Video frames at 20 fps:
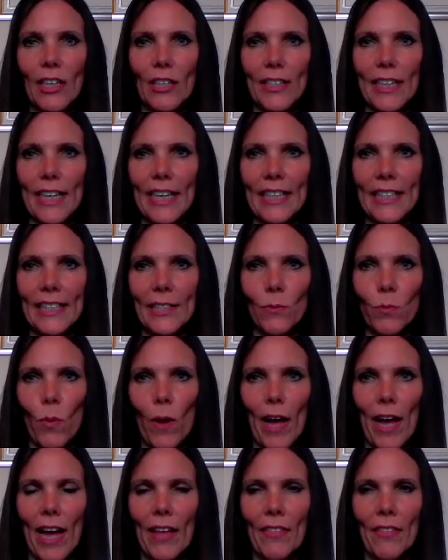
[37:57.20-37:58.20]
studies
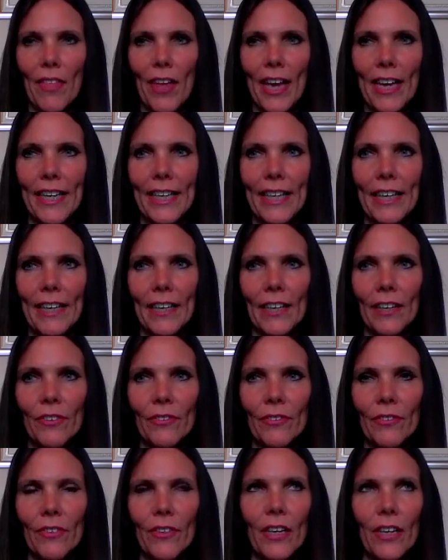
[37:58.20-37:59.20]
where they
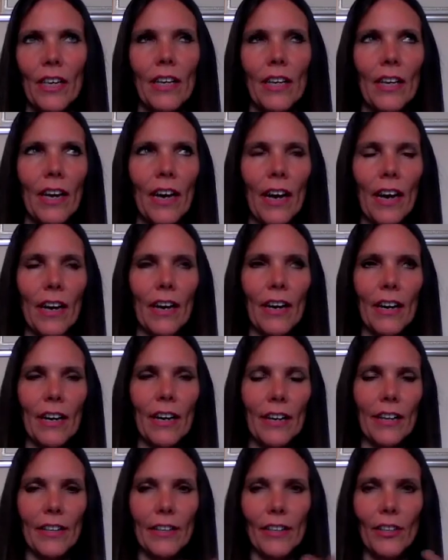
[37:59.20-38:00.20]
can,
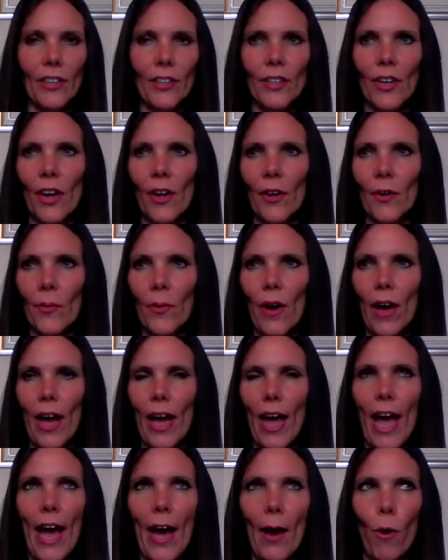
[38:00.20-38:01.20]
you know,
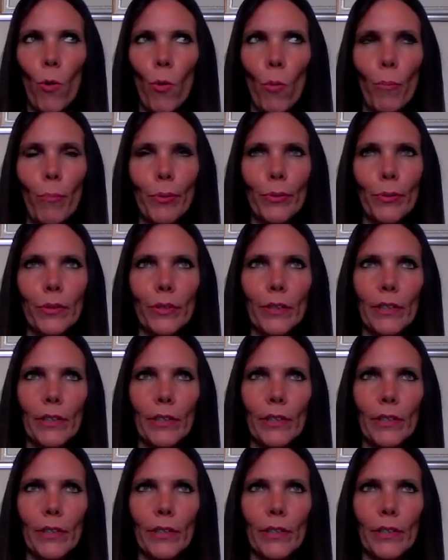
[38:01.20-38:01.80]
help